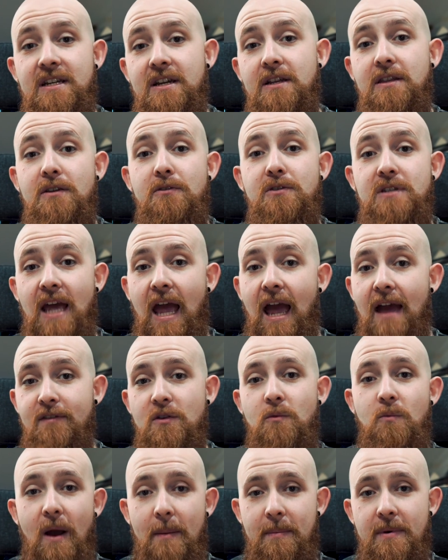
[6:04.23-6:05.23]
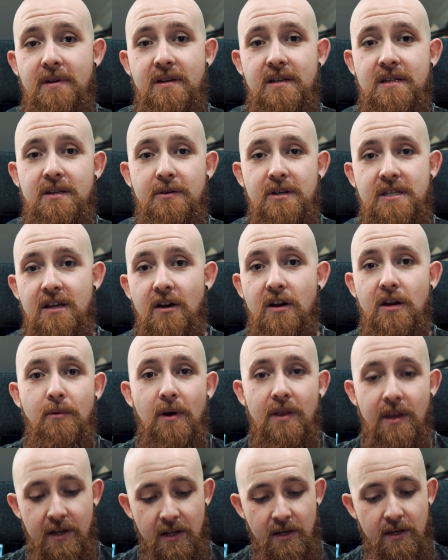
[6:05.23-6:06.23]
that can use the heavy weapon. So it's the only
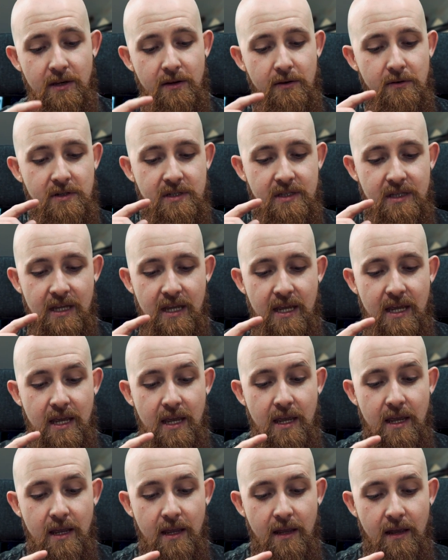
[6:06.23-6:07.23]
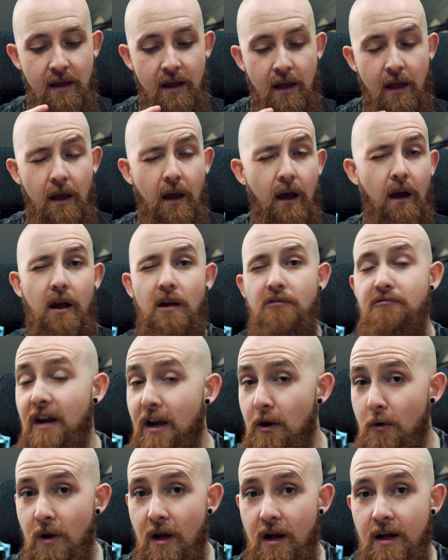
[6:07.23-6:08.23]
one that can use the uh,
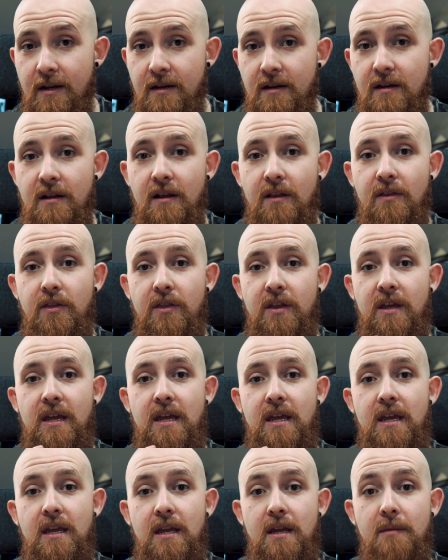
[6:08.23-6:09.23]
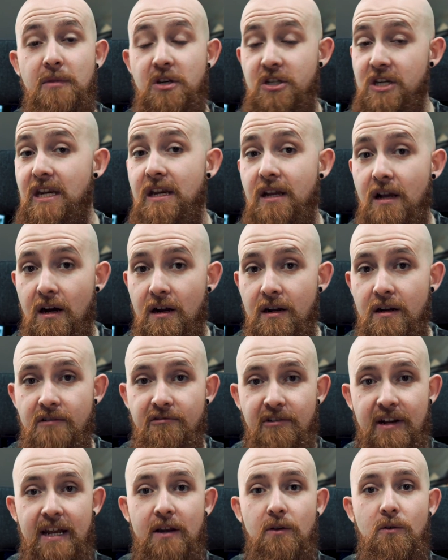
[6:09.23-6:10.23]
railgun, the machine gun,
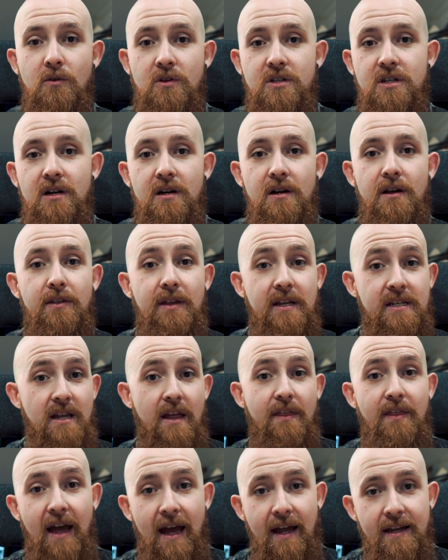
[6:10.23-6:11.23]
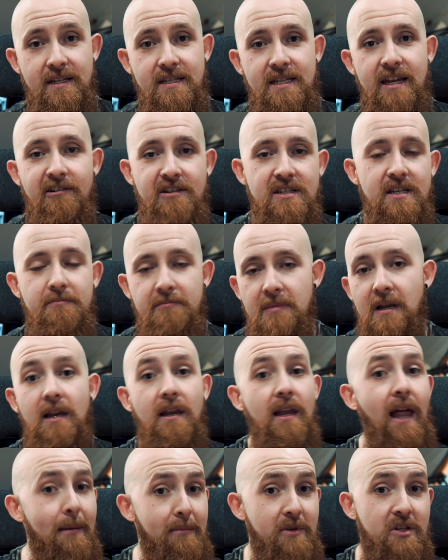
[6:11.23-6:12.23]
grenade launcher, things like that. There is a
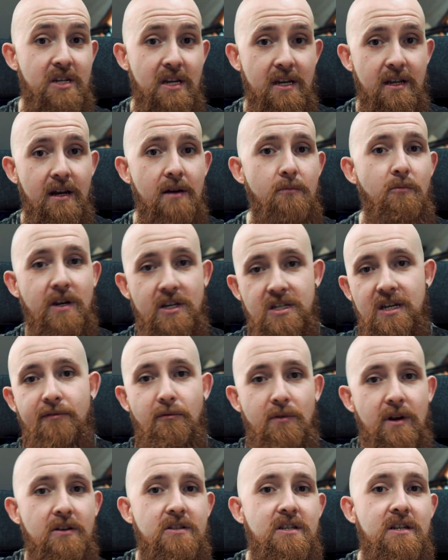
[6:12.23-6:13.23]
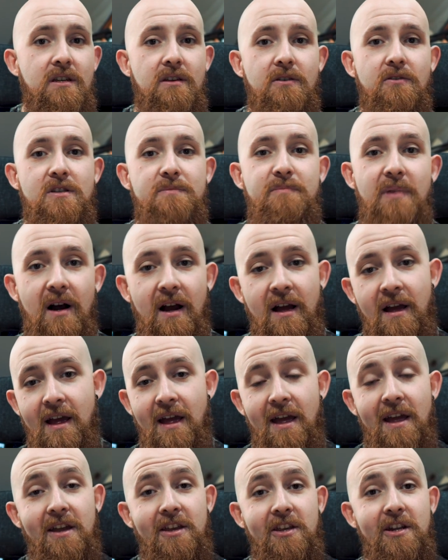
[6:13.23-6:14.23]
light machine gun, which everyone else can use, but
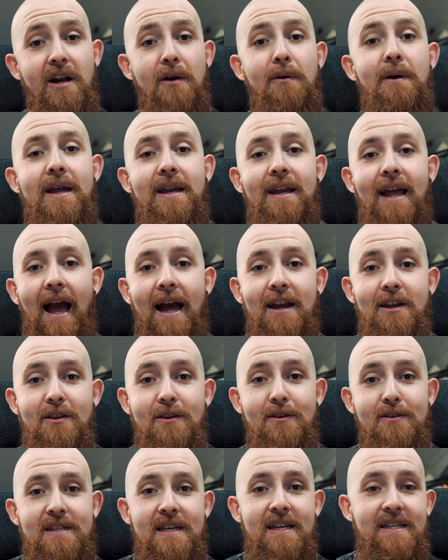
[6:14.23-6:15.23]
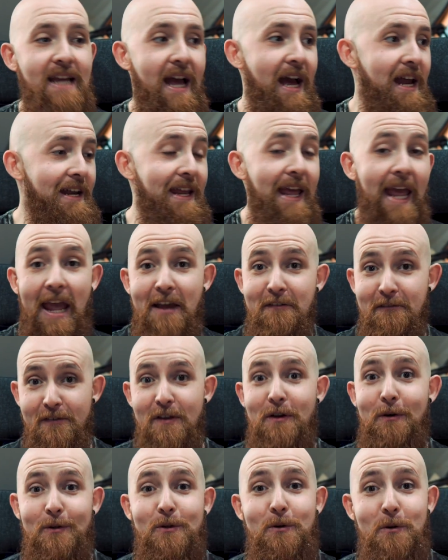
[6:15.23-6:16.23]
you go in and you use this and it
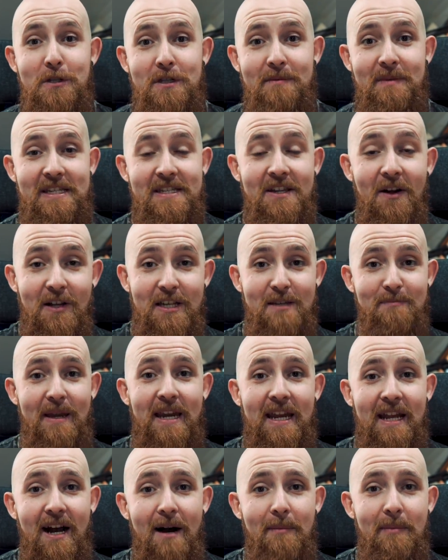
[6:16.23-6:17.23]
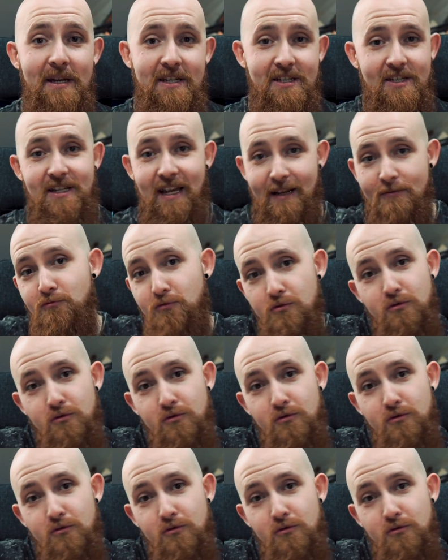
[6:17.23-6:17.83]
feels awesome. It starts spinning up and it's just like,